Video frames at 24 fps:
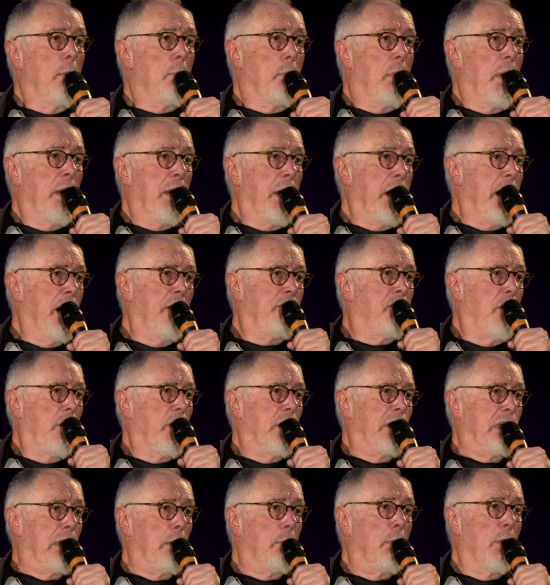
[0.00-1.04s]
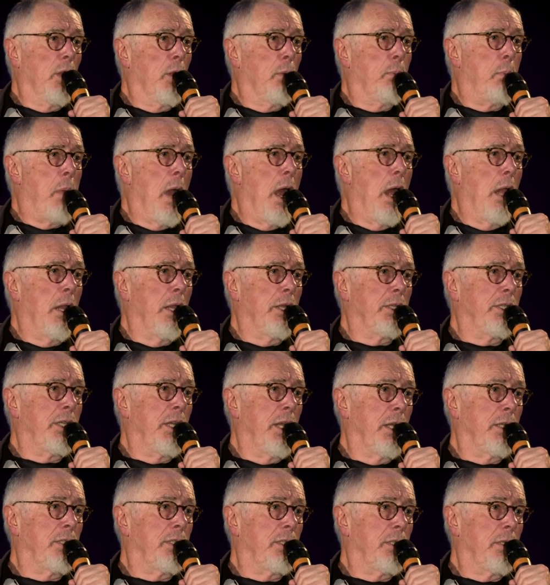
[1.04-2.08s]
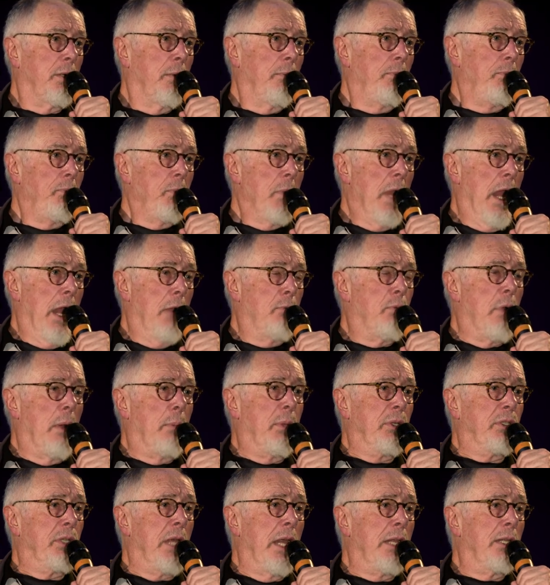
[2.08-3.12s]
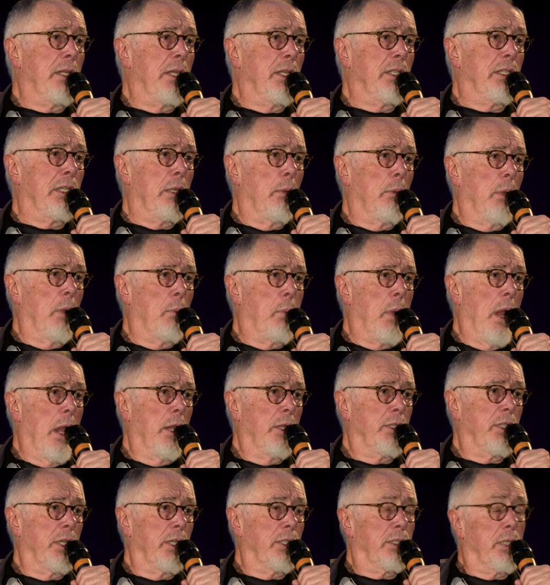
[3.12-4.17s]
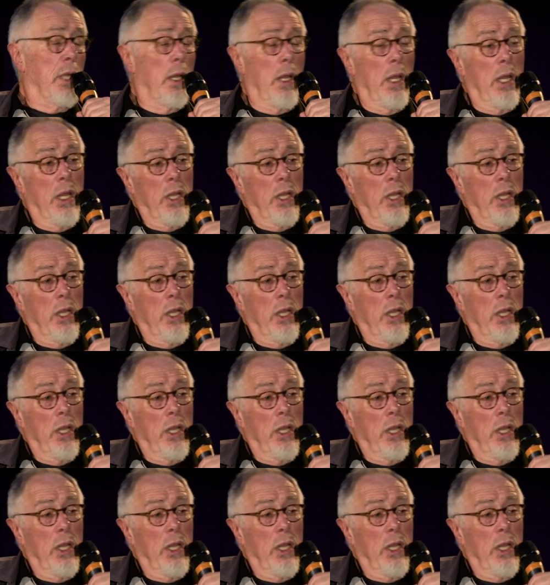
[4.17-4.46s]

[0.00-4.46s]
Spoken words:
but he had very similar politics and represented similar politics.